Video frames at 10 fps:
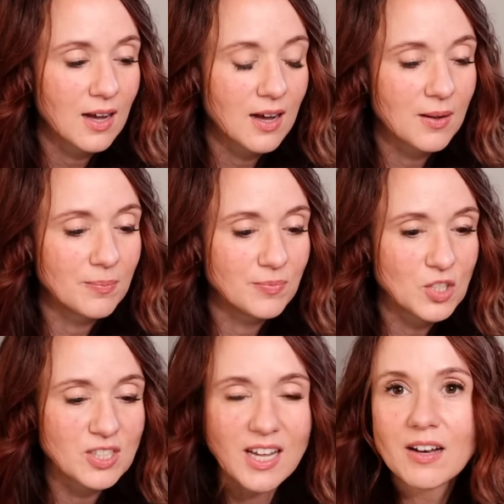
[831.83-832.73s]
you're
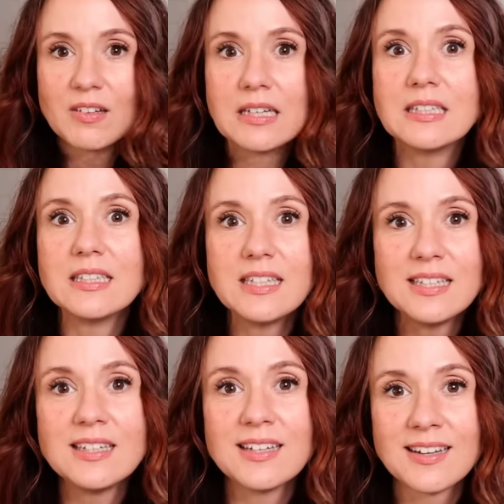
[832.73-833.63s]
just kind of
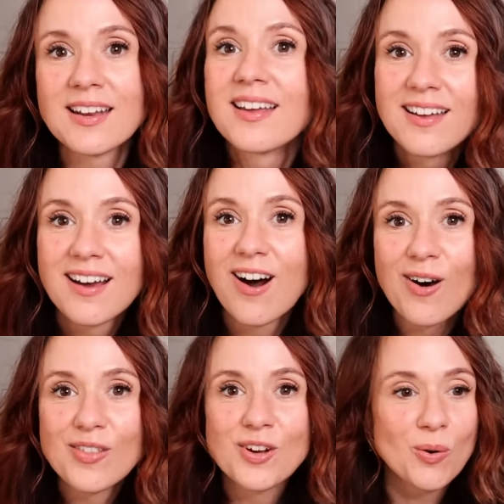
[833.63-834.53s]
gleaning
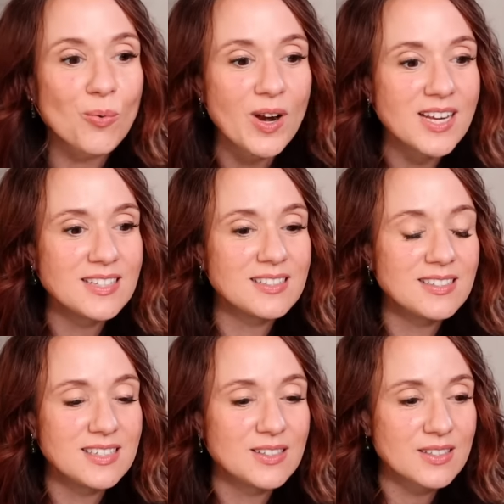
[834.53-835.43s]
all the
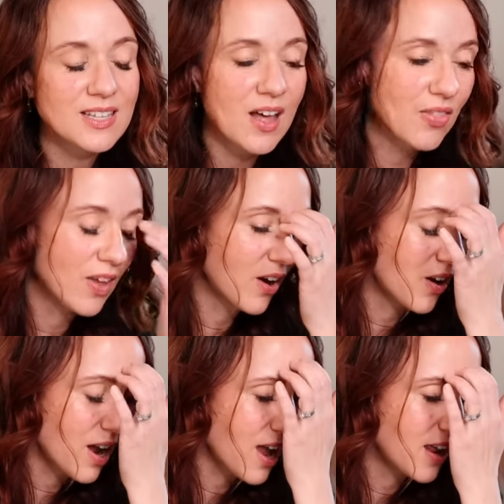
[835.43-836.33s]
great deals out
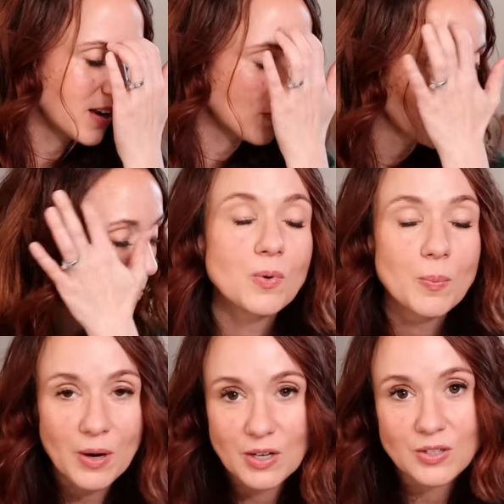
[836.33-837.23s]
there and
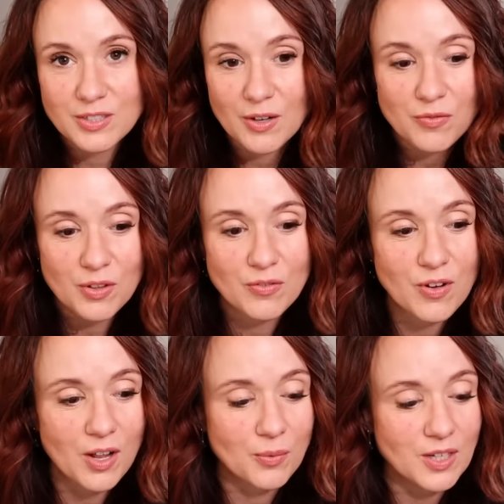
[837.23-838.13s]
preparing yourself for the
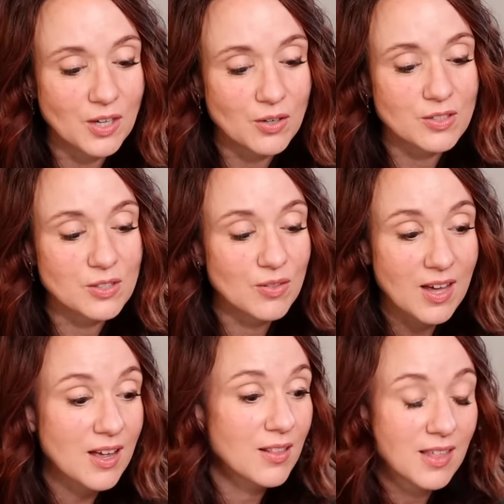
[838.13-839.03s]
following year. So
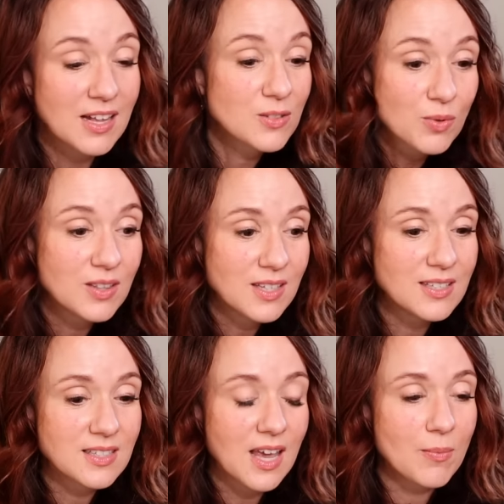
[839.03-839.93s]
that's where
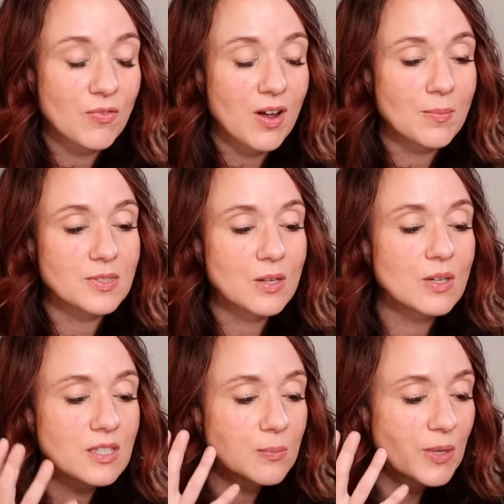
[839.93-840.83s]
these came from. So
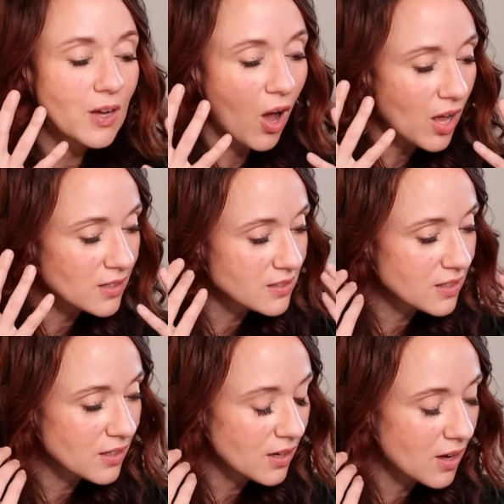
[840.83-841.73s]
it's beyond
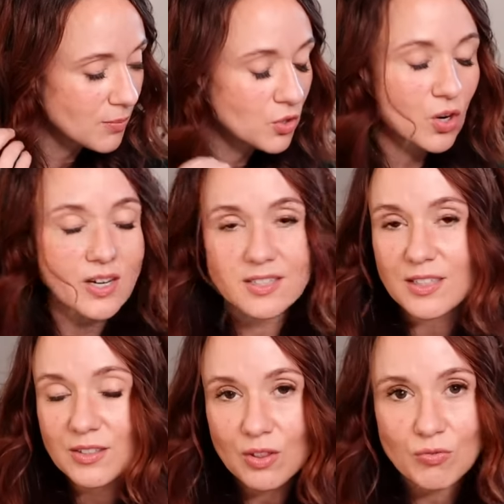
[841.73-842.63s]
garage
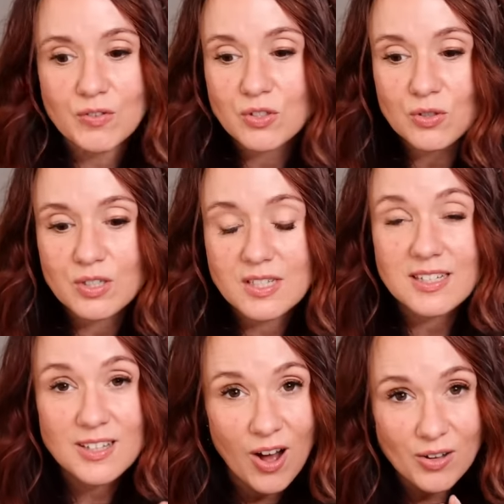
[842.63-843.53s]
sales and thrift stores.
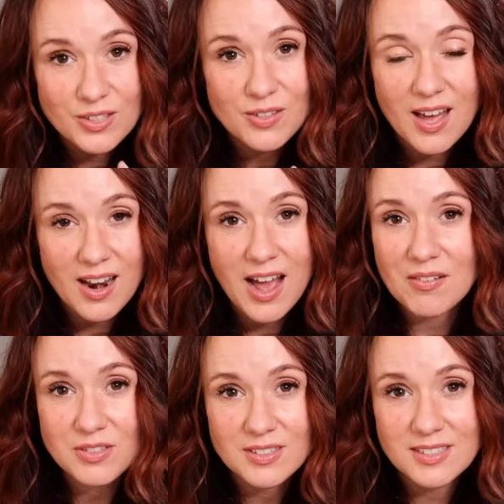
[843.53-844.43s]
It's also that
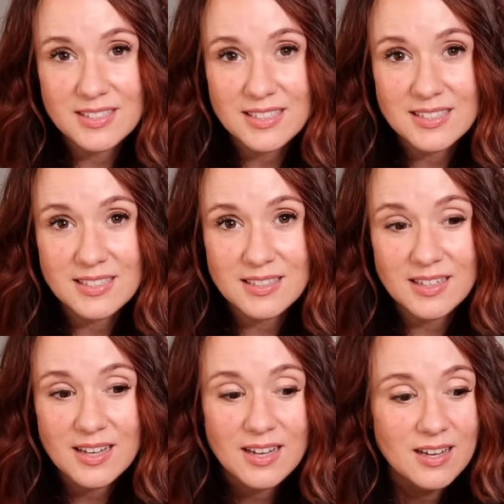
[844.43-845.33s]
after the
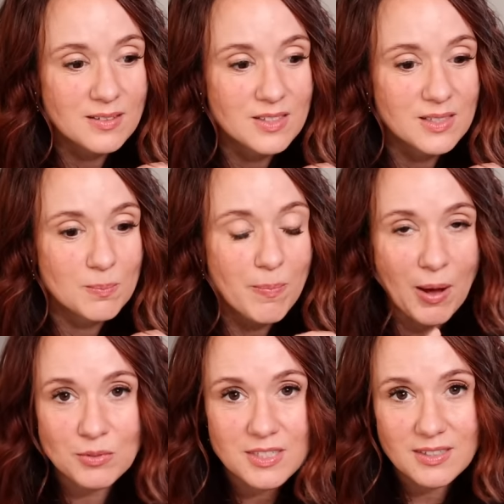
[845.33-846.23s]
season just
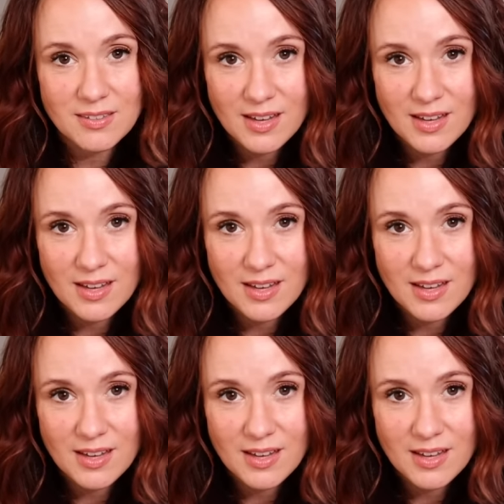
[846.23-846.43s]
bounty